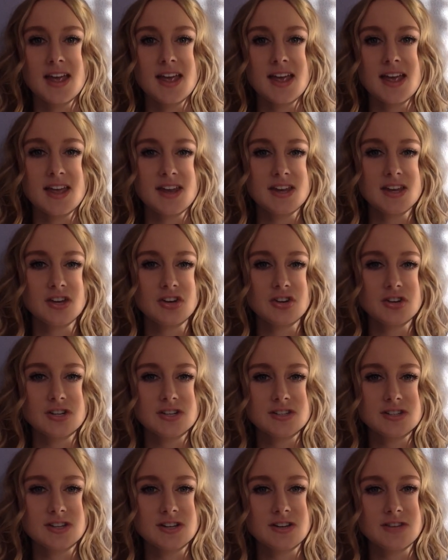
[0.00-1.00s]
An
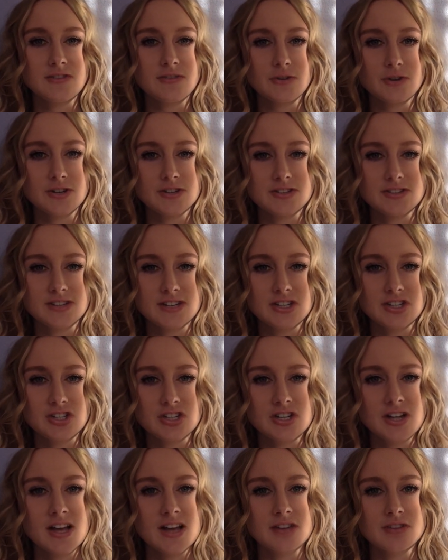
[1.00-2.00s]
increase in
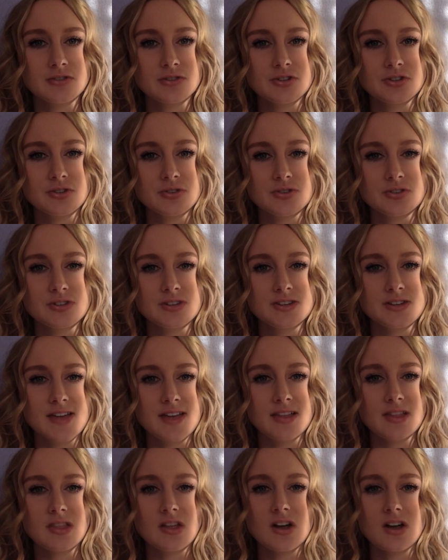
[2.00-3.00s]
afforestation has reduced the
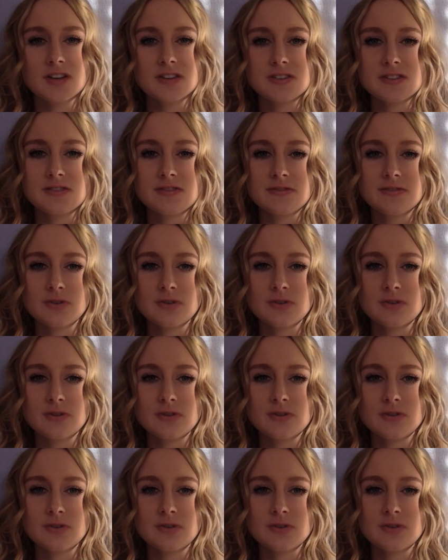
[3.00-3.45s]
net loss of